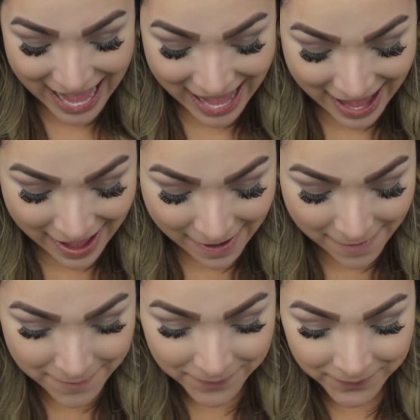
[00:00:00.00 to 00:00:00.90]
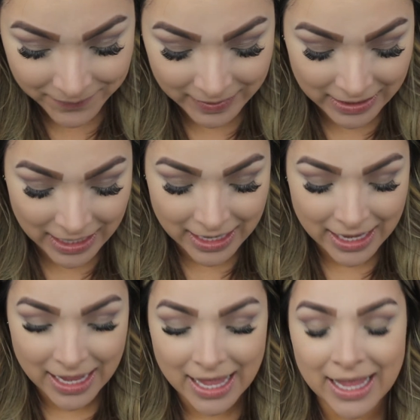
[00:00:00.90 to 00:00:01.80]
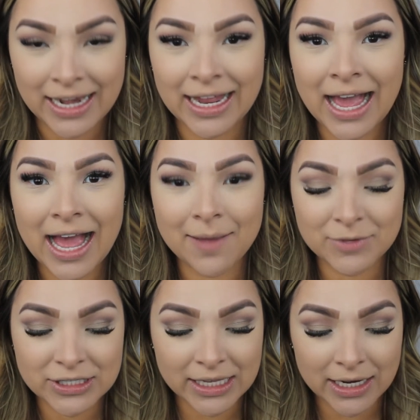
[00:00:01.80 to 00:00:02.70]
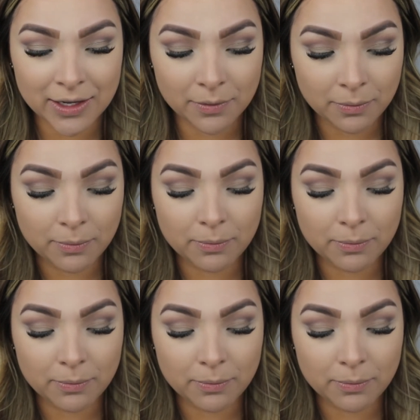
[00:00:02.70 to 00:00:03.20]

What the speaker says: And yeah, I'm just gonna